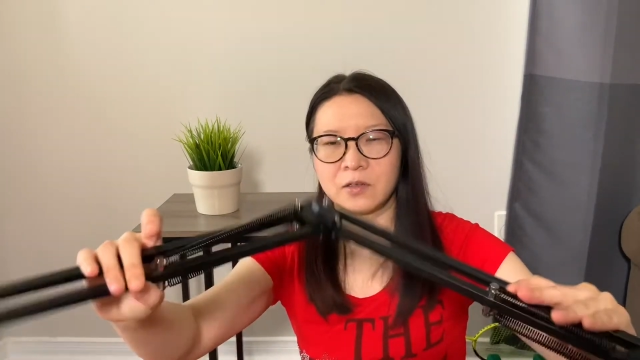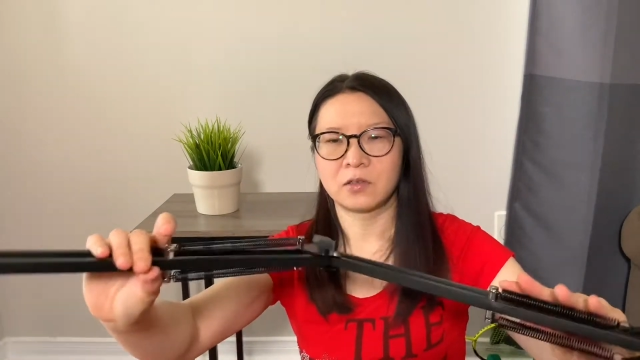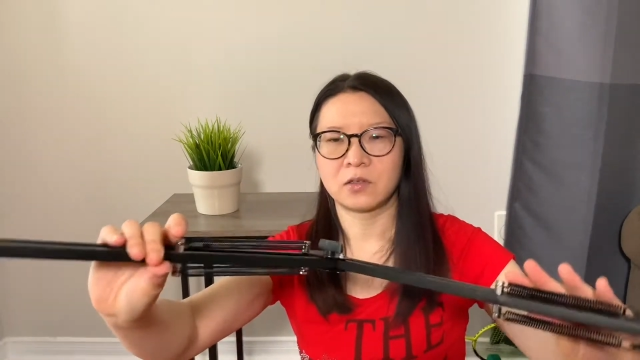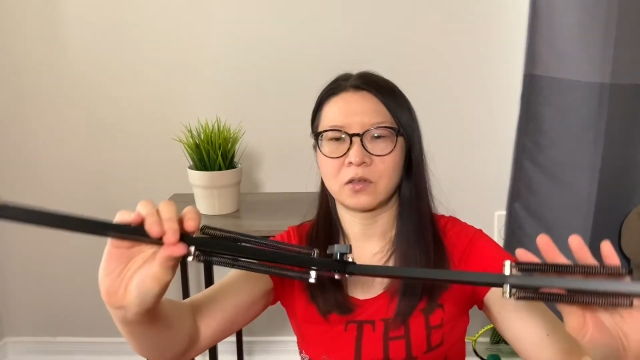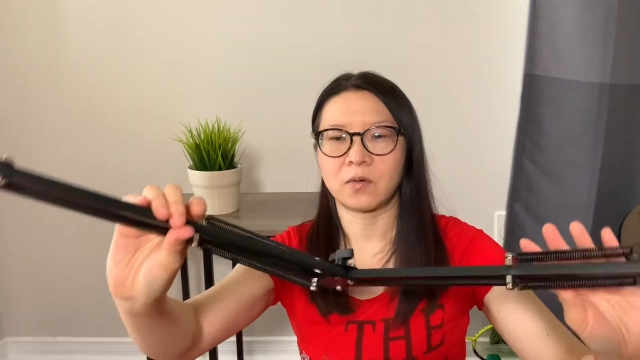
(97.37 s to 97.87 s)

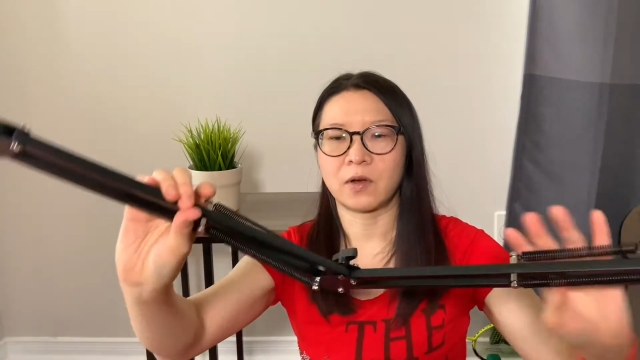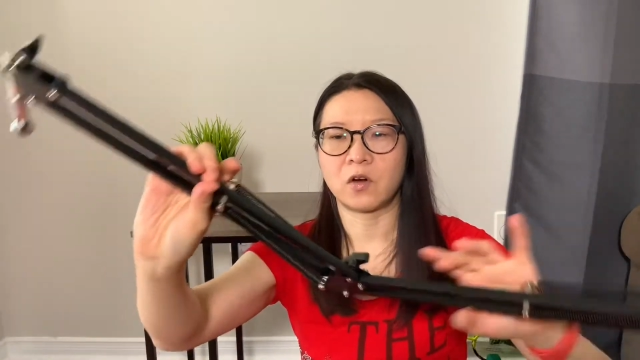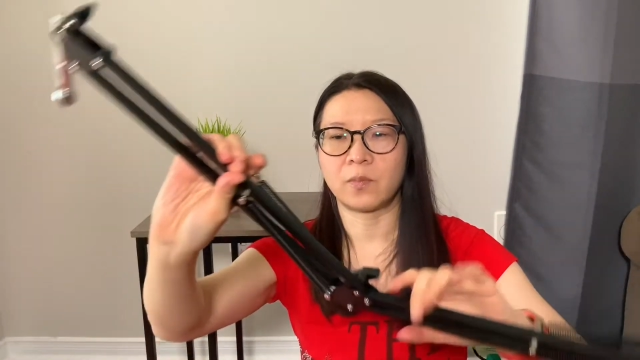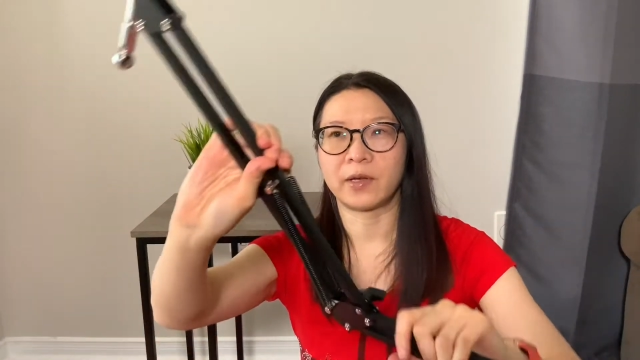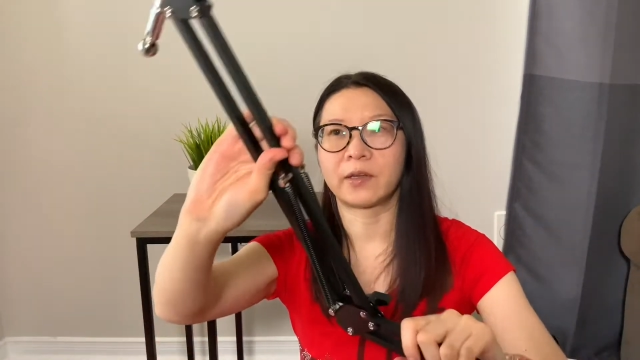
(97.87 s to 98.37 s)
so I
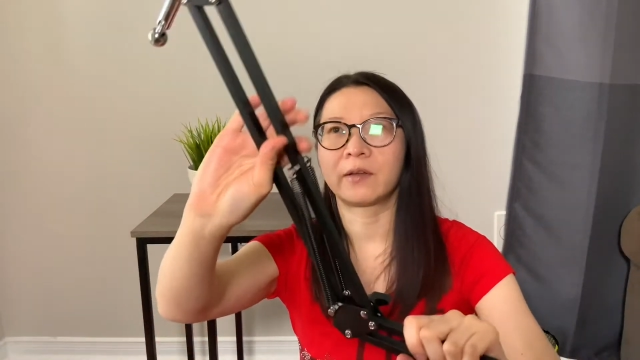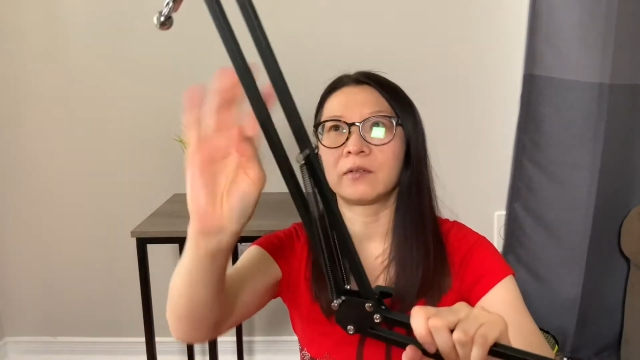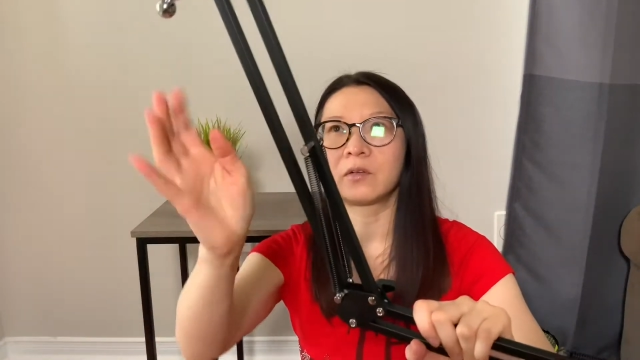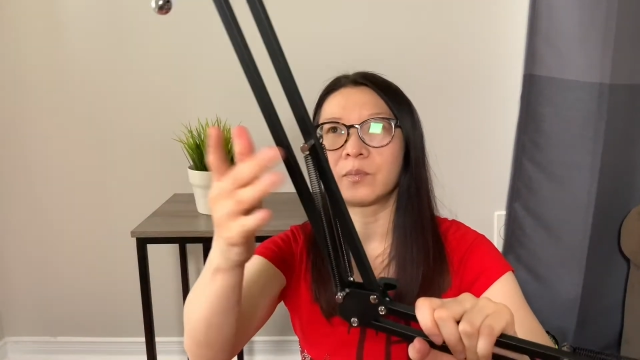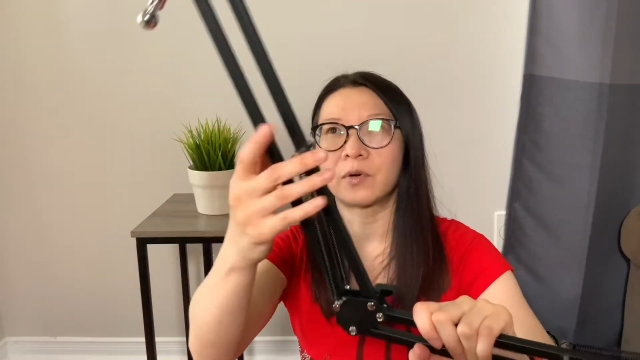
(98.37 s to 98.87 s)
hope I can
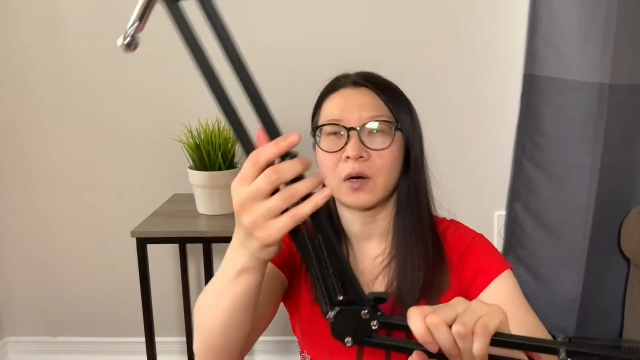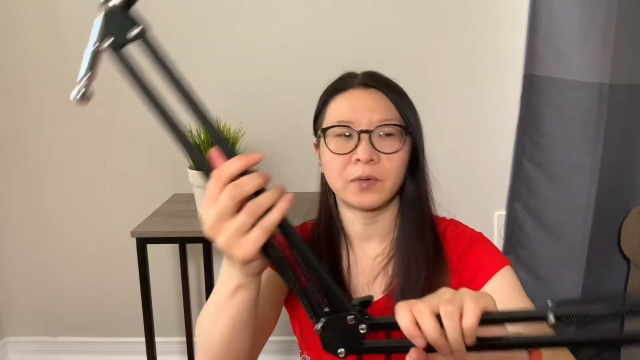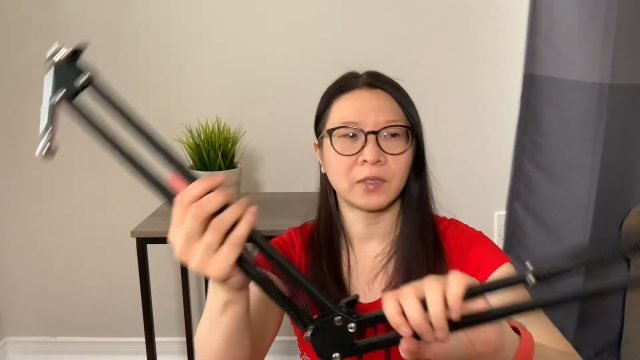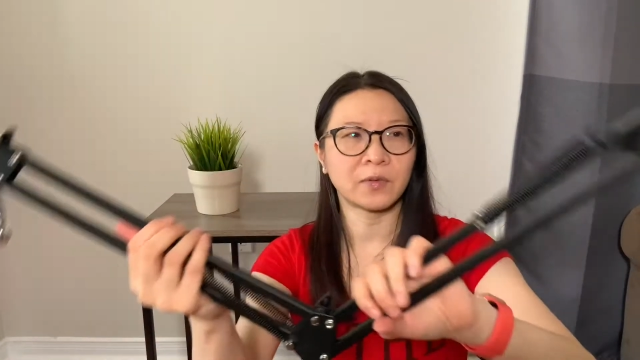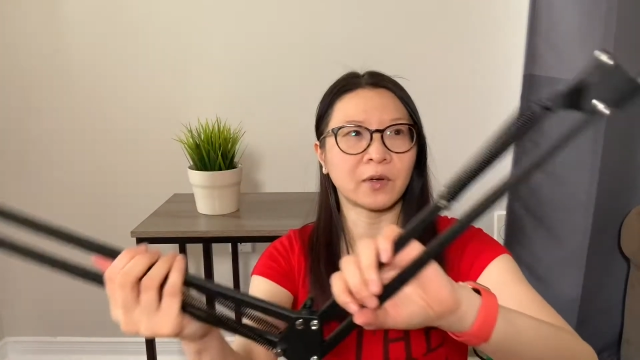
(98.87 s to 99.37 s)
do it
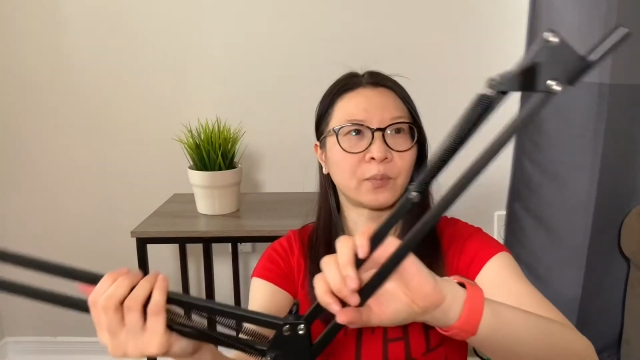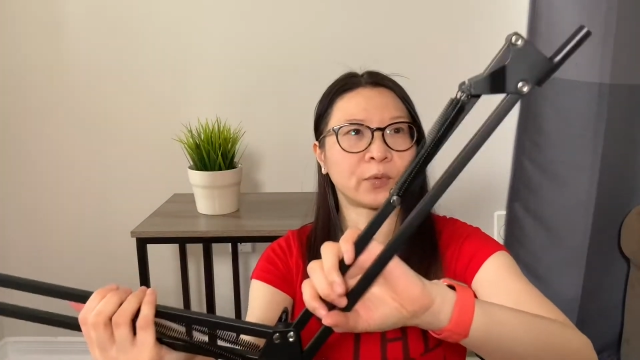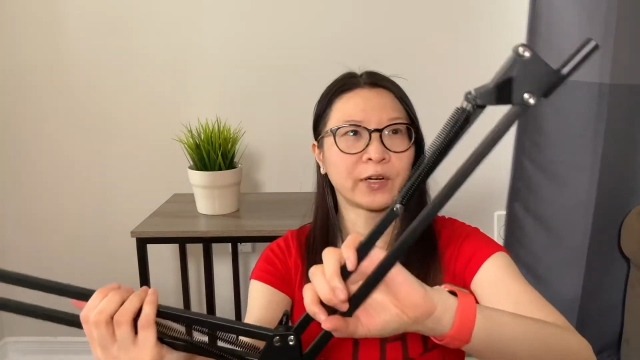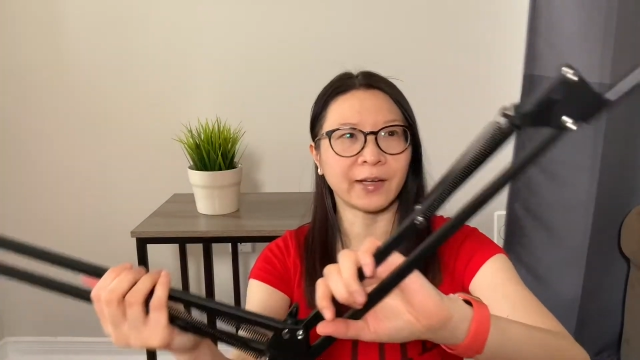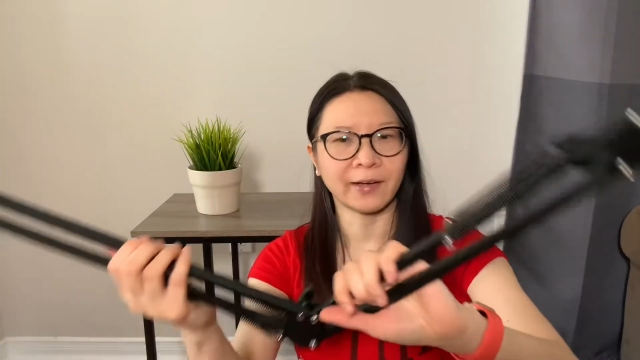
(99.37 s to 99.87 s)
properly without
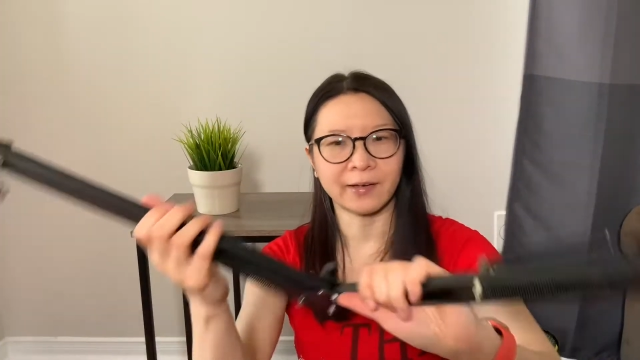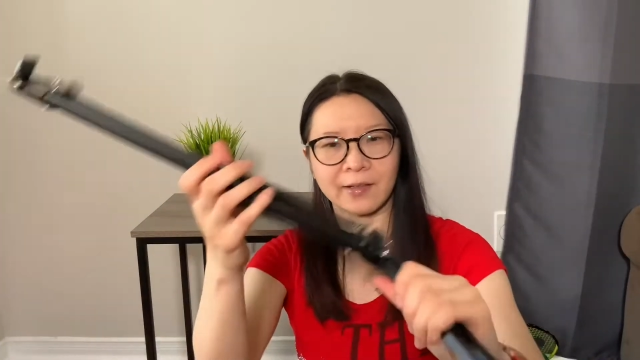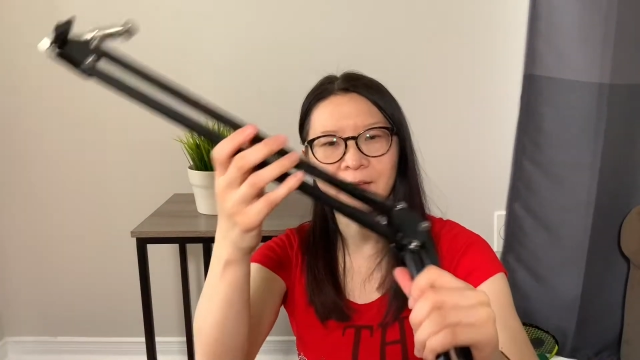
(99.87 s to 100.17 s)
breaking anything.